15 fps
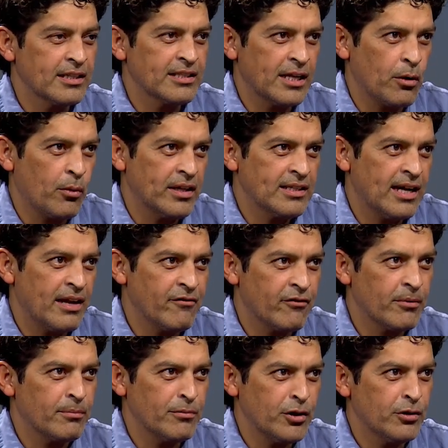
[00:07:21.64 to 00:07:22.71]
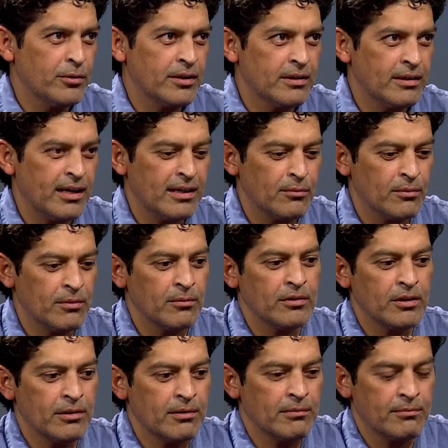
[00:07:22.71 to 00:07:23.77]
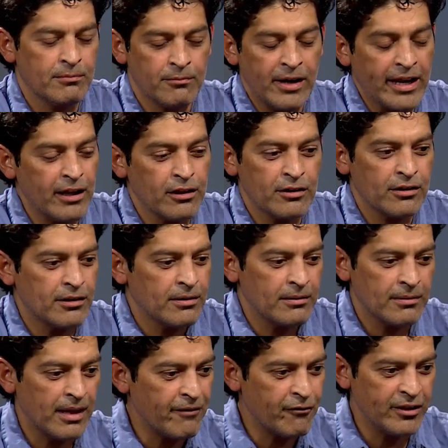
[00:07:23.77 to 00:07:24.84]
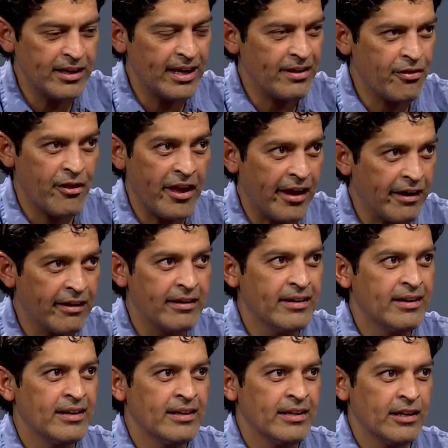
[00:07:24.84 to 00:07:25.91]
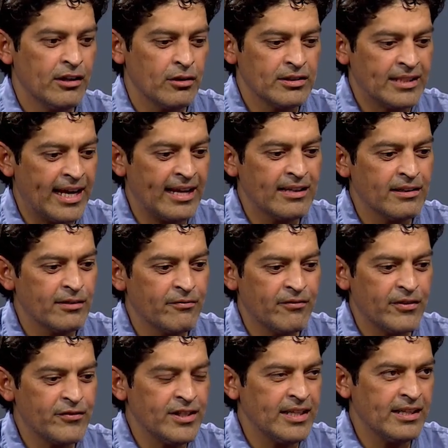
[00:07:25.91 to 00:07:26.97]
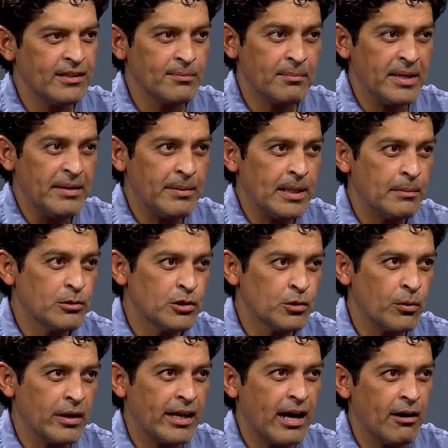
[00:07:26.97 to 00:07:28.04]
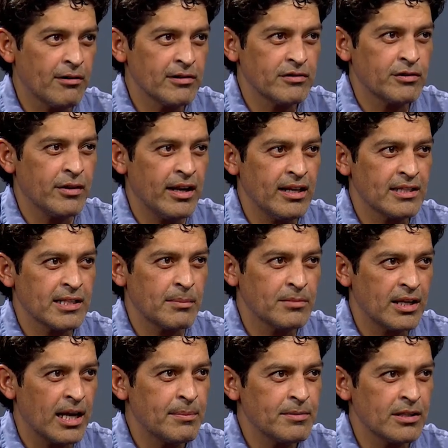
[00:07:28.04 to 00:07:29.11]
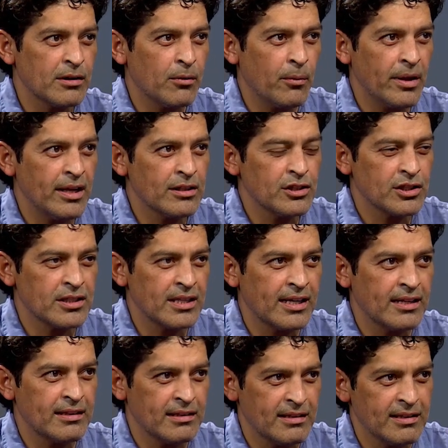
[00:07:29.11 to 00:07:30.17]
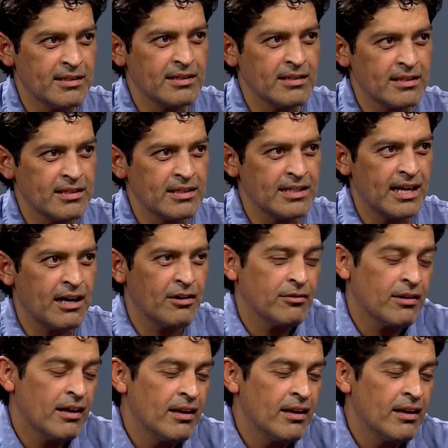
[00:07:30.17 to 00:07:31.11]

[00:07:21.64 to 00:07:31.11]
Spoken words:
away time from you and your regular everyday thing. 10 to 15, maybe up to 20 hours of training sometimes in a week just to get the distances down.